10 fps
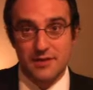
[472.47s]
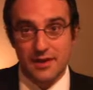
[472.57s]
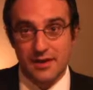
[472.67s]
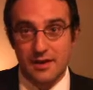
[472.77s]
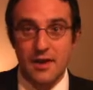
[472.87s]

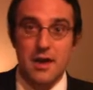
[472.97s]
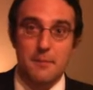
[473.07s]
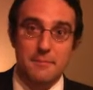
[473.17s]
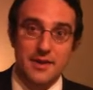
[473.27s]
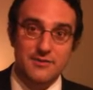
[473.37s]
data,
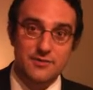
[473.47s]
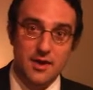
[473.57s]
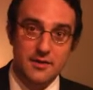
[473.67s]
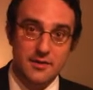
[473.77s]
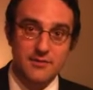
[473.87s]
based
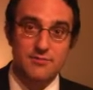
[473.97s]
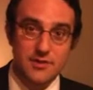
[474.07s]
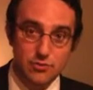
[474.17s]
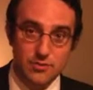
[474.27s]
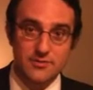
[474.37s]
on in
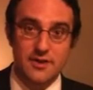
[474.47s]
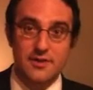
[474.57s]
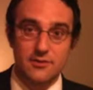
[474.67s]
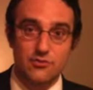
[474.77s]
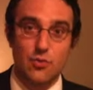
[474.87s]
vitro
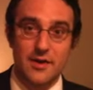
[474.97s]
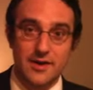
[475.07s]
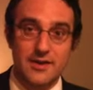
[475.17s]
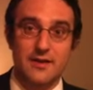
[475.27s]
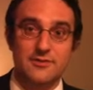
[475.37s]
studies showing
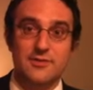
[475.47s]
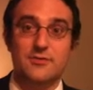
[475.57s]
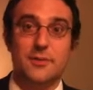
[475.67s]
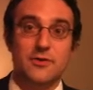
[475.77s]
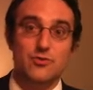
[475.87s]

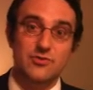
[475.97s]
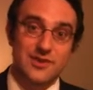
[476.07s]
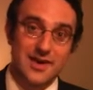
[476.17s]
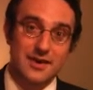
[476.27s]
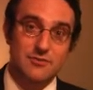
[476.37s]
ERCs produce a
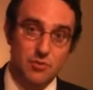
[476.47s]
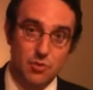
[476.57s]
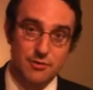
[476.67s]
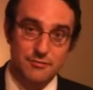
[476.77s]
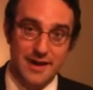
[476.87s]
lot of
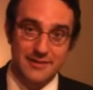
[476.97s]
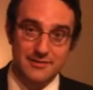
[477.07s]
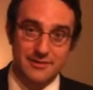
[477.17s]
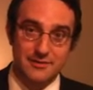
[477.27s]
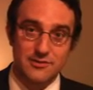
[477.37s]
growth
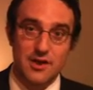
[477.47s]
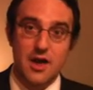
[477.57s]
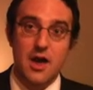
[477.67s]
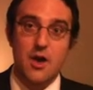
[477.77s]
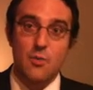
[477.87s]
factors,
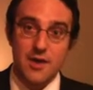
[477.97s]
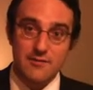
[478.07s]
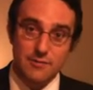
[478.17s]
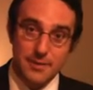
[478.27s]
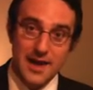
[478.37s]
we
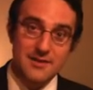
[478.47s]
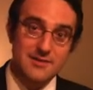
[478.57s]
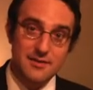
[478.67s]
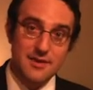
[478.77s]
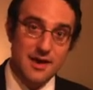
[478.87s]
have applied
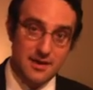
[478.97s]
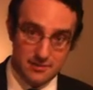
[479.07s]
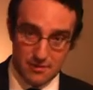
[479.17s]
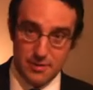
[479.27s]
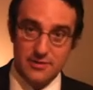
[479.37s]
to the and
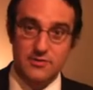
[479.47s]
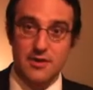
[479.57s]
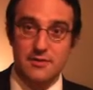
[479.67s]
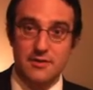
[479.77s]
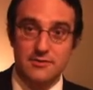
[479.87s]
based on the